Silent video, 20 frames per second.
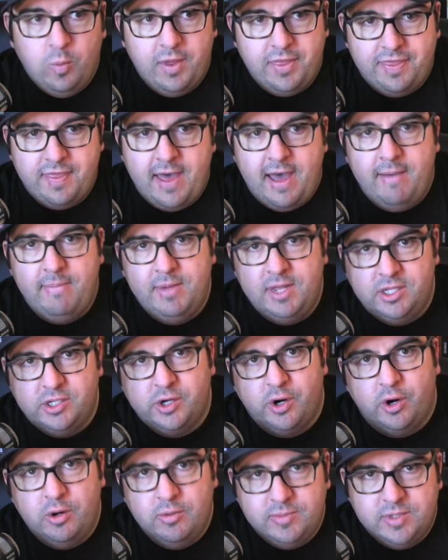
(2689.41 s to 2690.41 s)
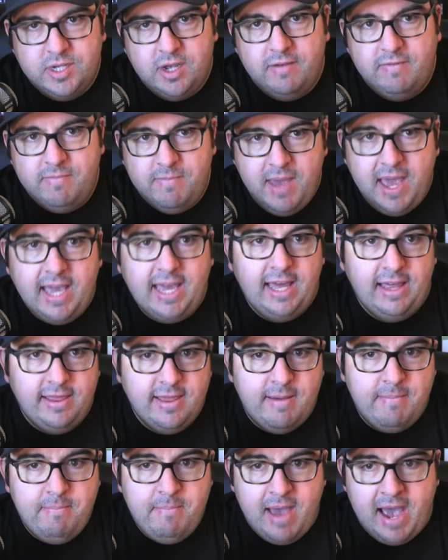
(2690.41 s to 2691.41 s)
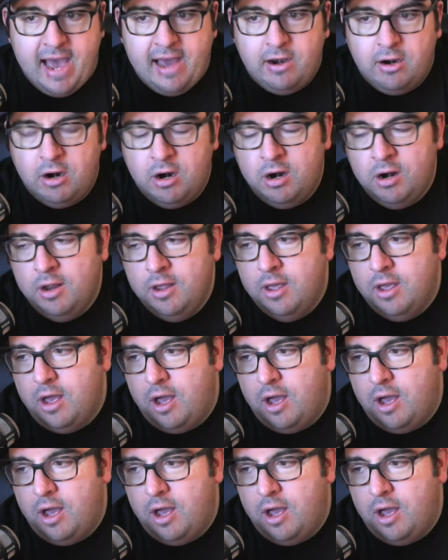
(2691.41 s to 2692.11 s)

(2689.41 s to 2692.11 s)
with them in terms of making them matter.